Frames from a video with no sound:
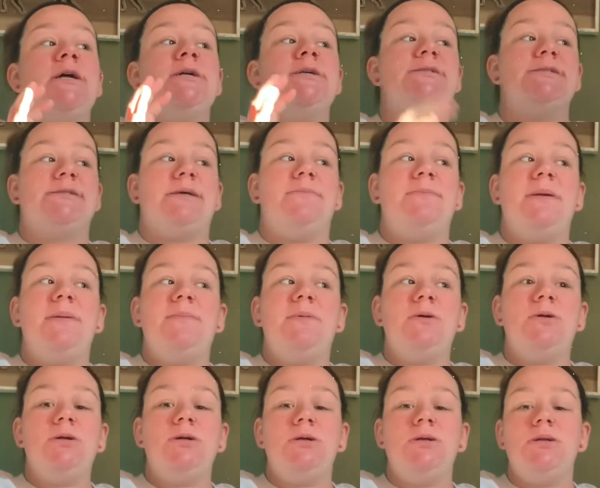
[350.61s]
Some
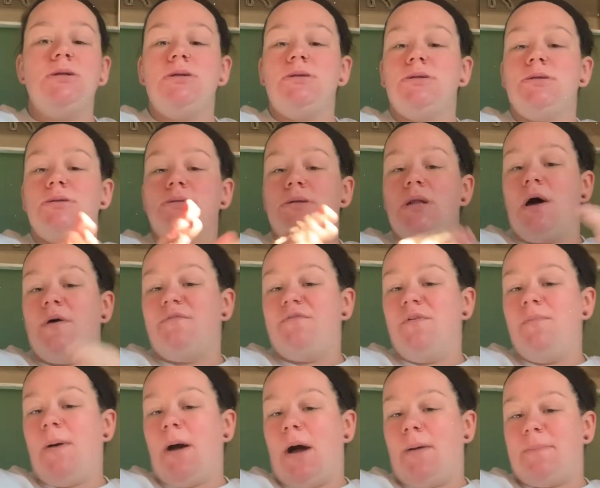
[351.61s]
people love the
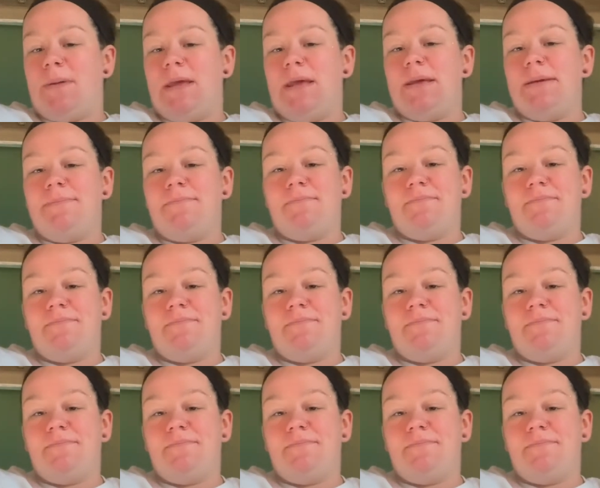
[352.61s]
Boppy.